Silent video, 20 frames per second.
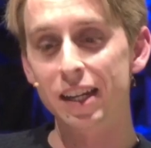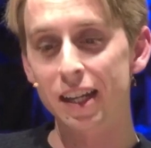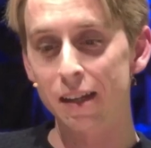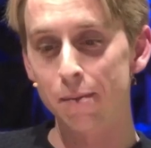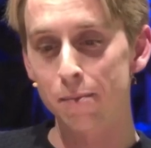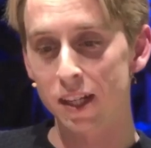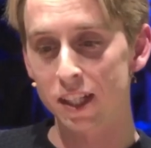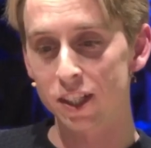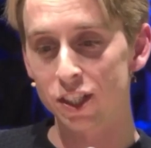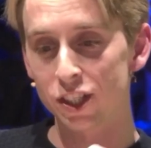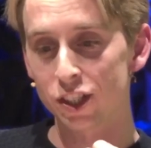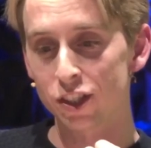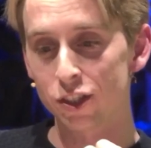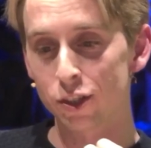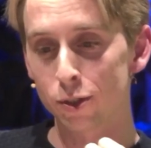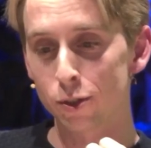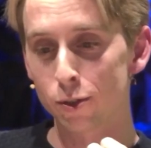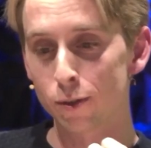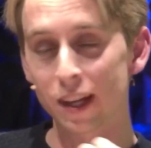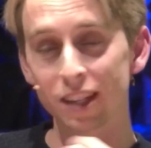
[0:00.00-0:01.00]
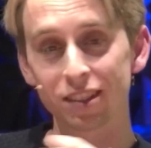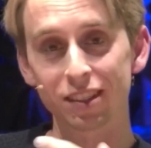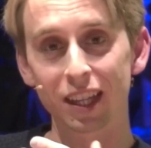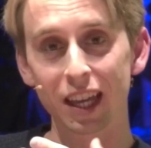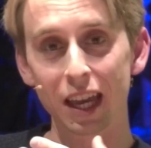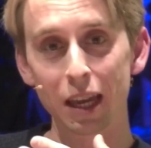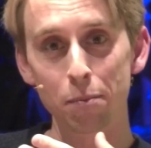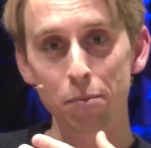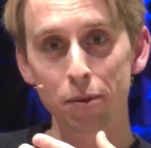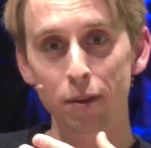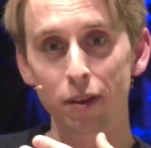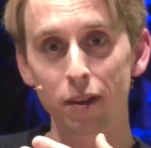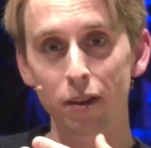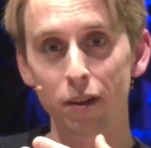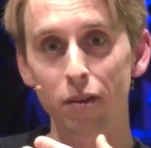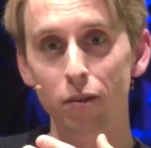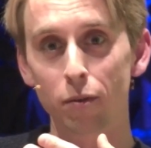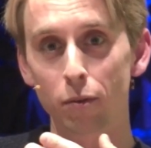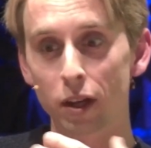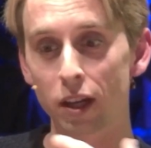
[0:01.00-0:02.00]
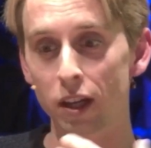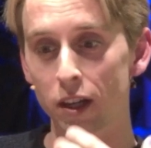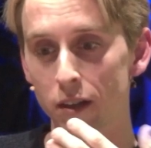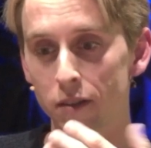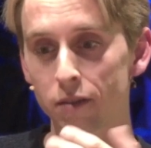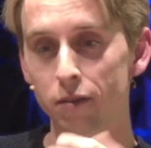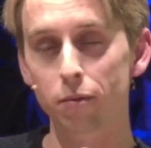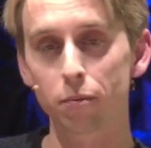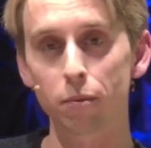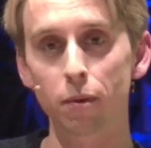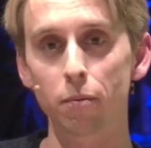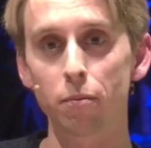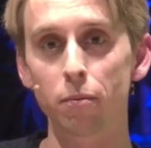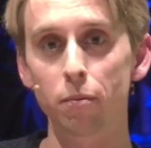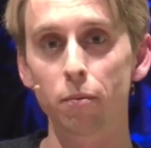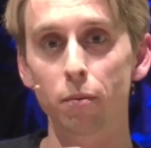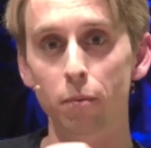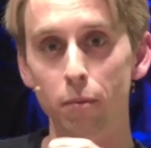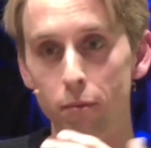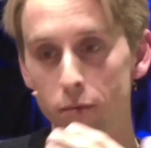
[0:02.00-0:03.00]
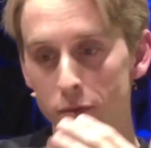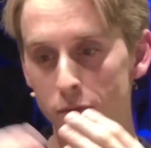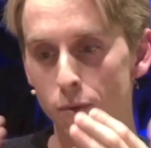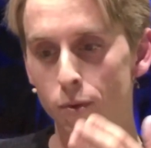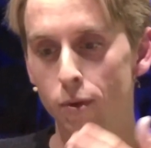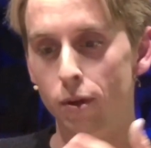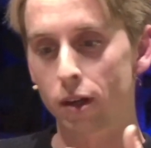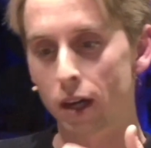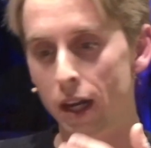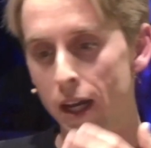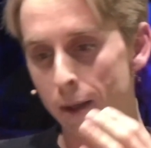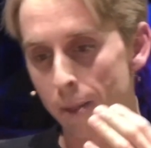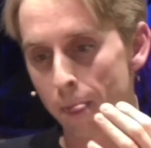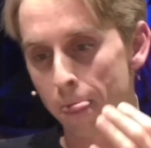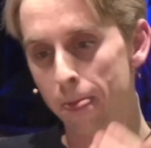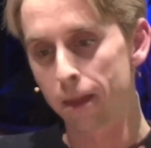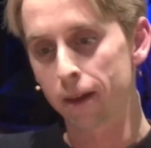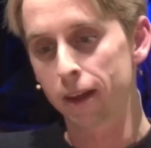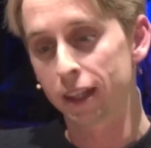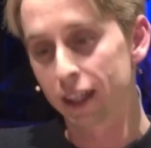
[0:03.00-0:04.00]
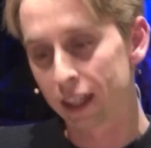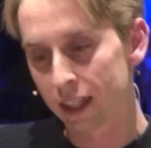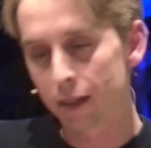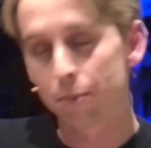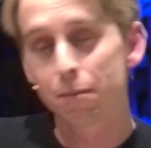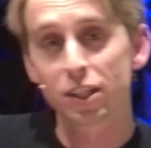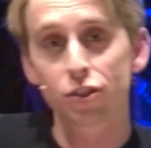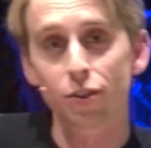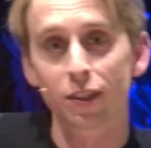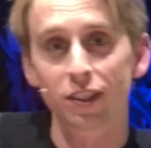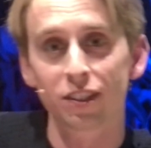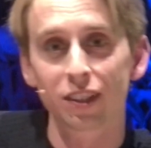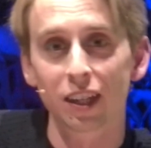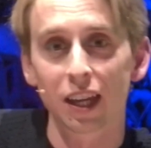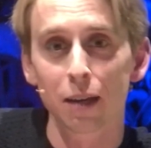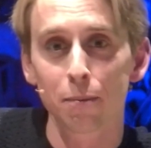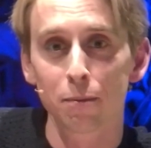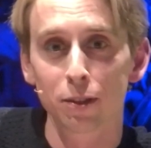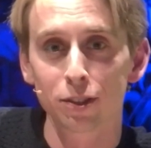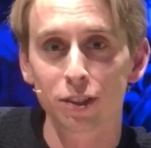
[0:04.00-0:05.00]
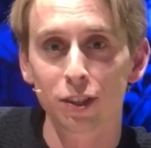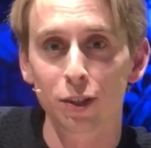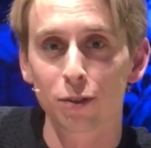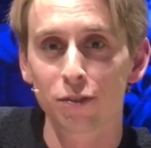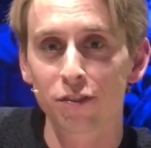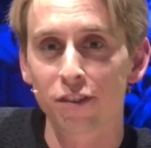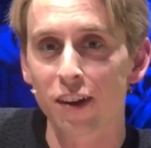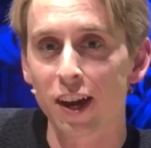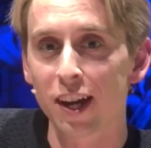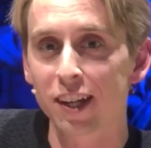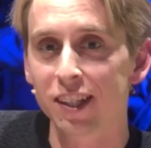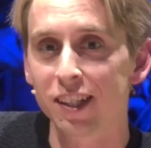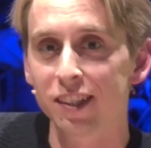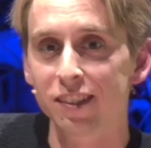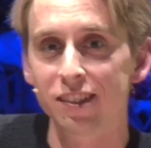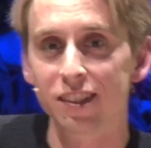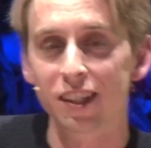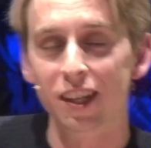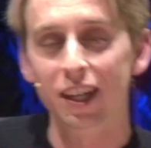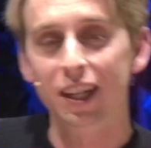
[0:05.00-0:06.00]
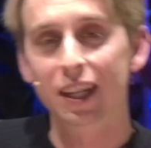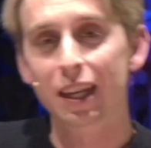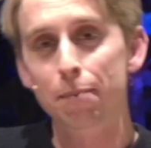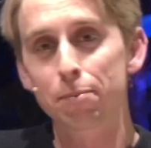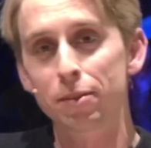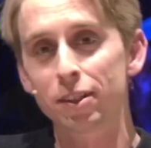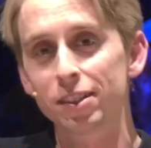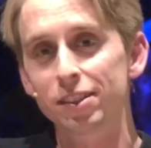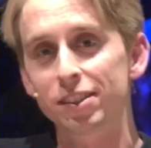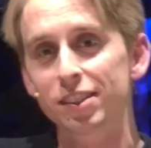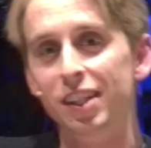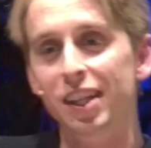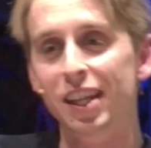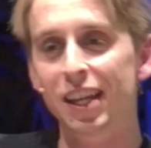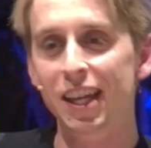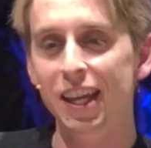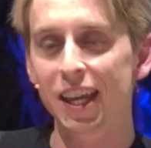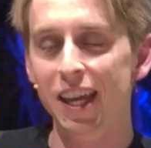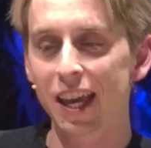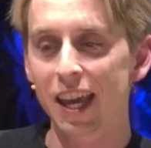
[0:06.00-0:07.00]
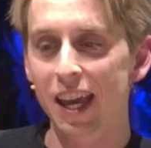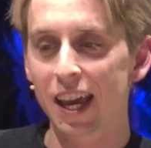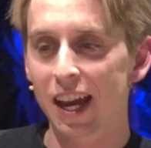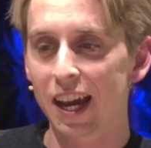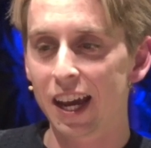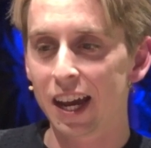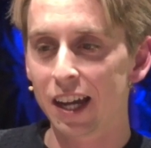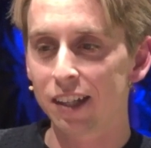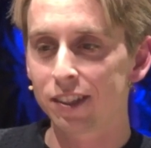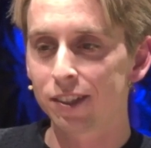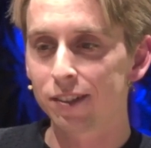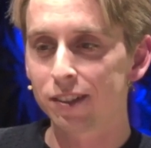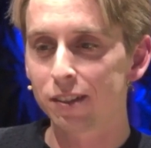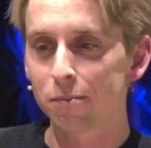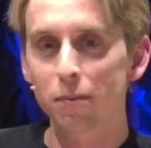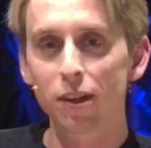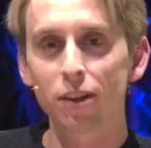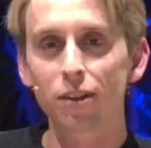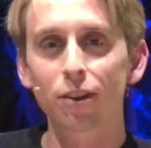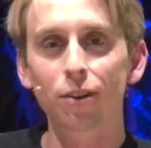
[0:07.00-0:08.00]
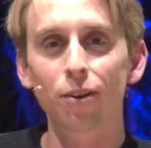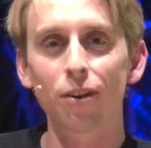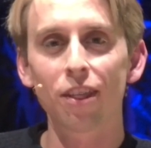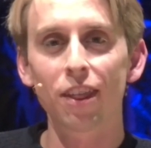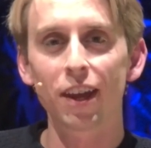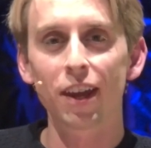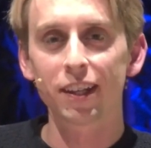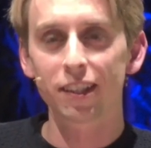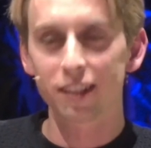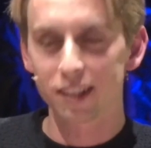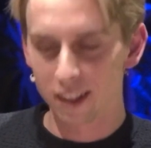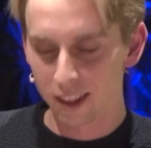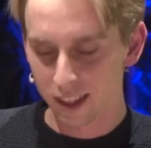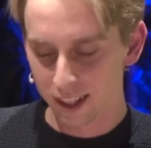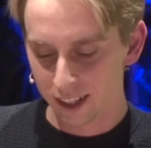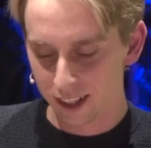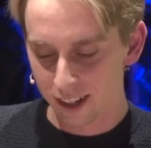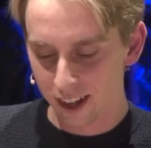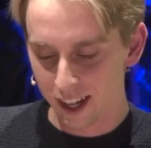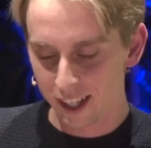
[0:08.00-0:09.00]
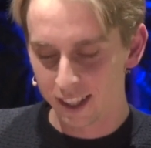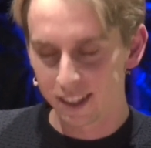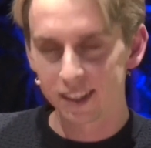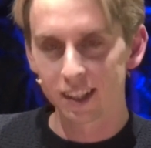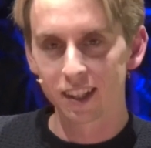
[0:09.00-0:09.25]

managed to escape. Uh, for um, he managed to escape because he could fight his uh, captors. Uh, so it's a miracle that this guy is still